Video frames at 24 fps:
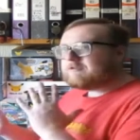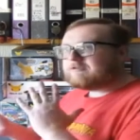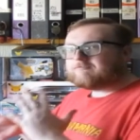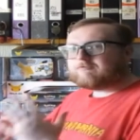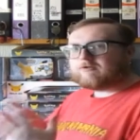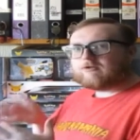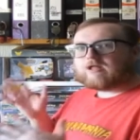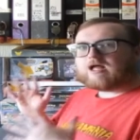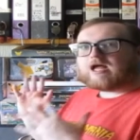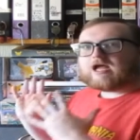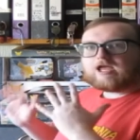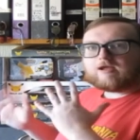
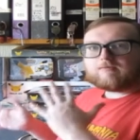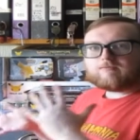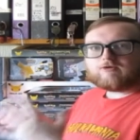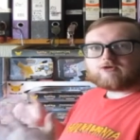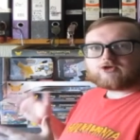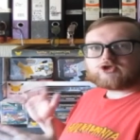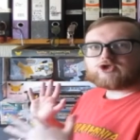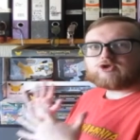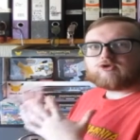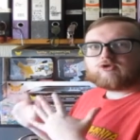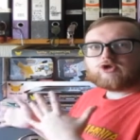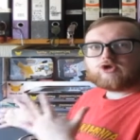people, I am
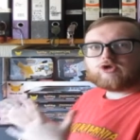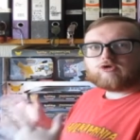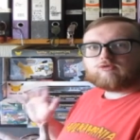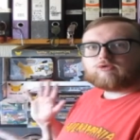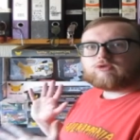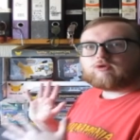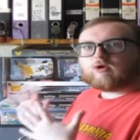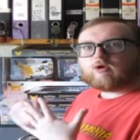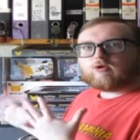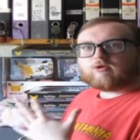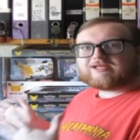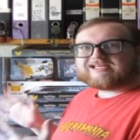not showing you
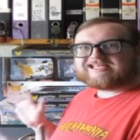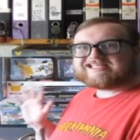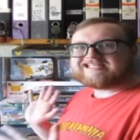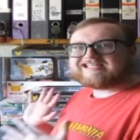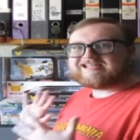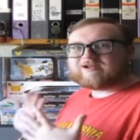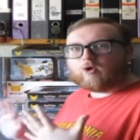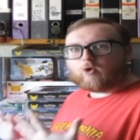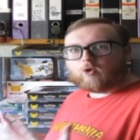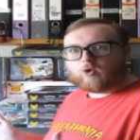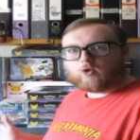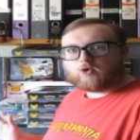all these
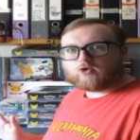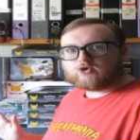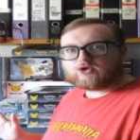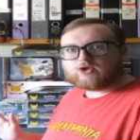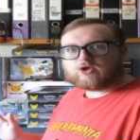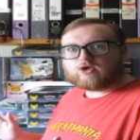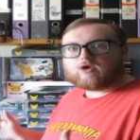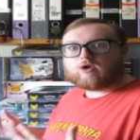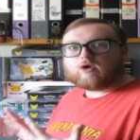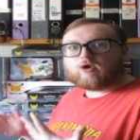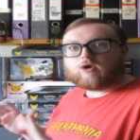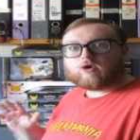in
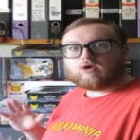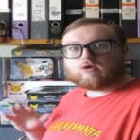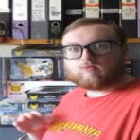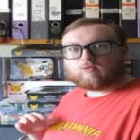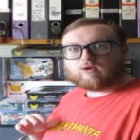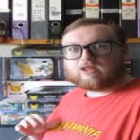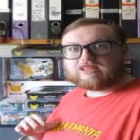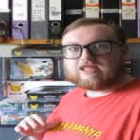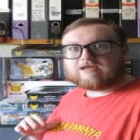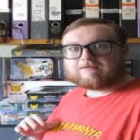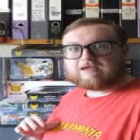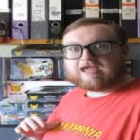order on
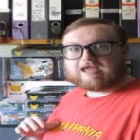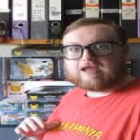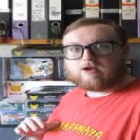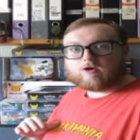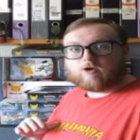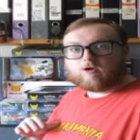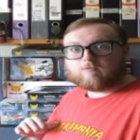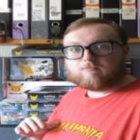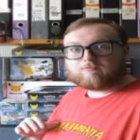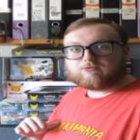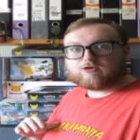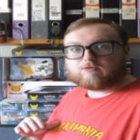when they're getting
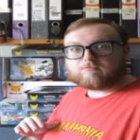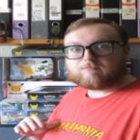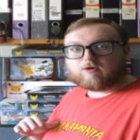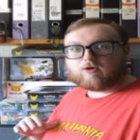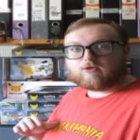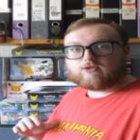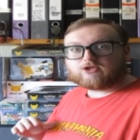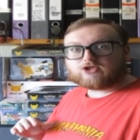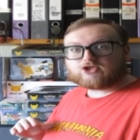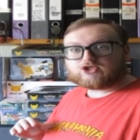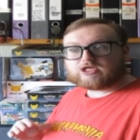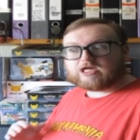opened up
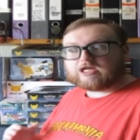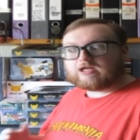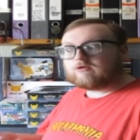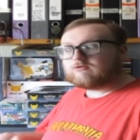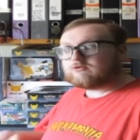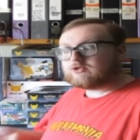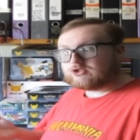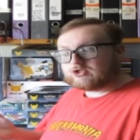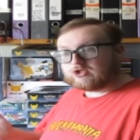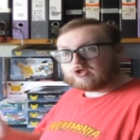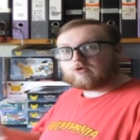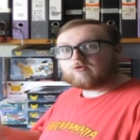on the
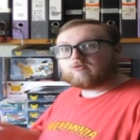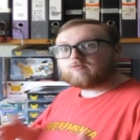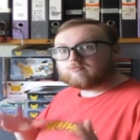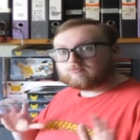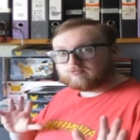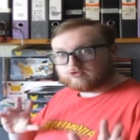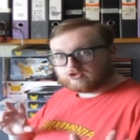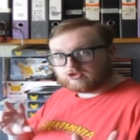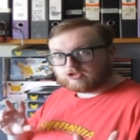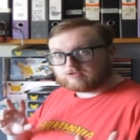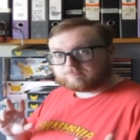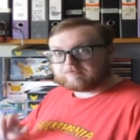channel, so
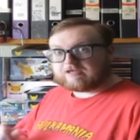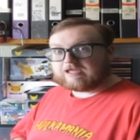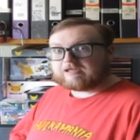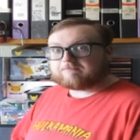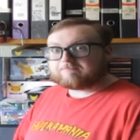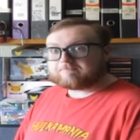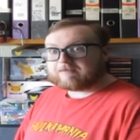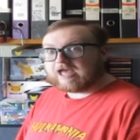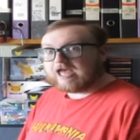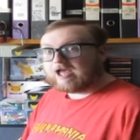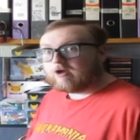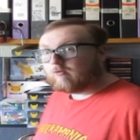just be
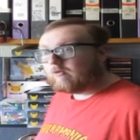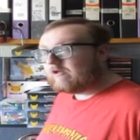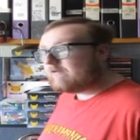bear